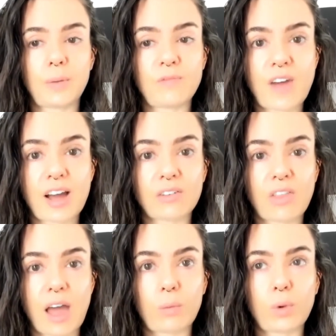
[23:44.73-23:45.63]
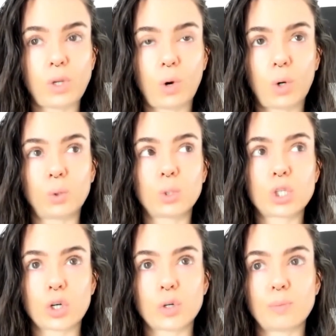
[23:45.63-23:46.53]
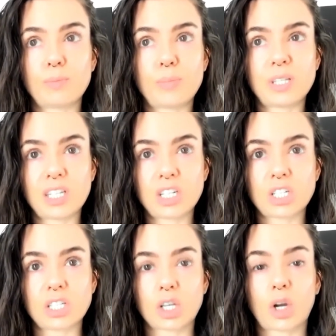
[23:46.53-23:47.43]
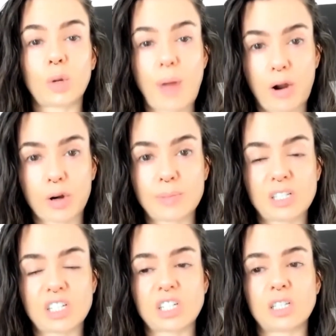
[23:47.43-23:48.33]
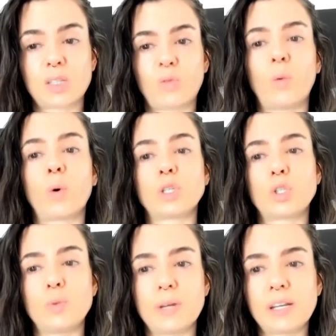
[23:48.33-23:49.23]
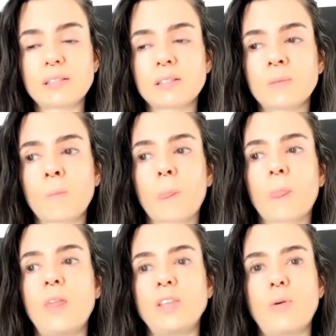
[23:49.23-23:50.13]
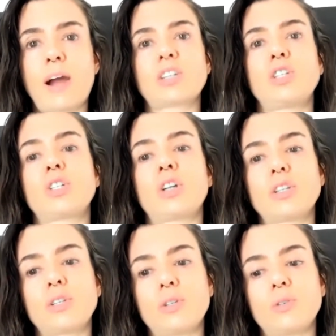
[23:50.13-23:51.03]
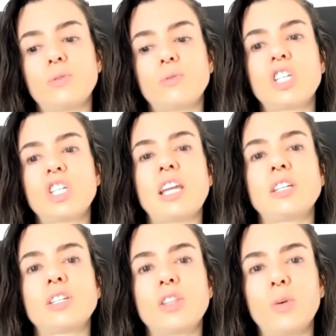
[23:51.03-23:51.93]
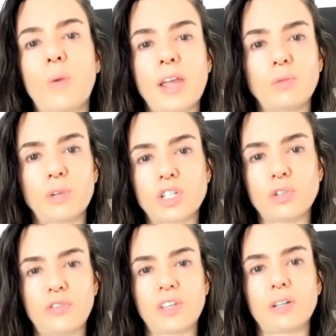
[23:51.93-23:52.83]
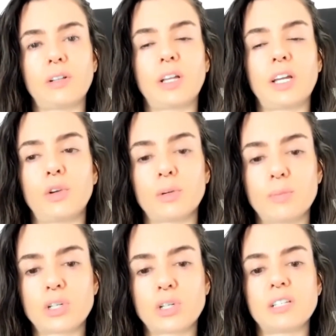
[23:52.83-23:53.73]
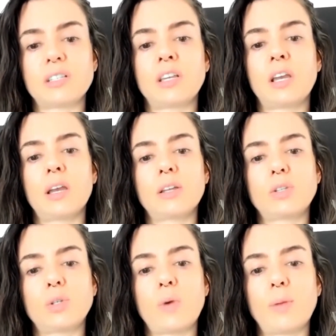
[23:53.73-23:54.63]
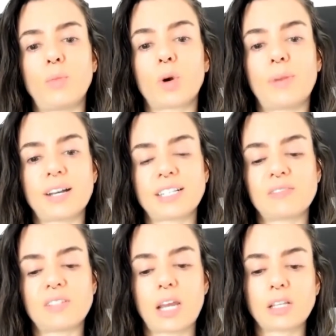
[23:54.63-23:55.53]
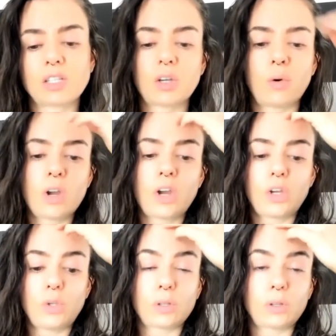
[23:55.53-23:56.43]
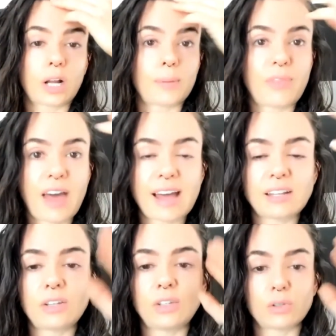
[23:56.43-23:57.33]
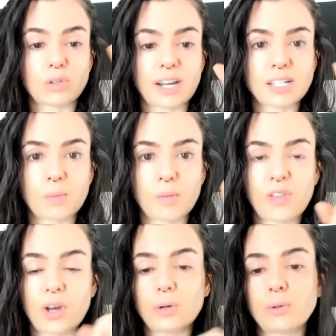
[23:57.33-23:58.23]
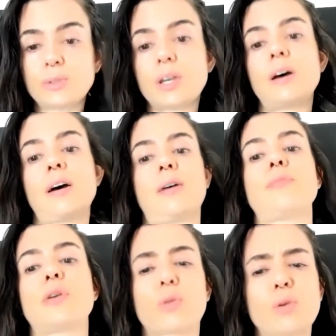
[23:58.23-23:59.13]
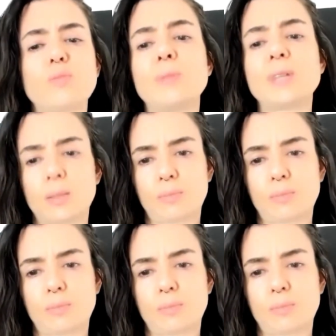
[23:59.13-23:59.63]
found that when you hold certain positions called power positions for 2 minutes, then you actually start to change the way in which you feel and your emotions to a more positive state. So you can look up that. You can try some of those. There are 3 movements in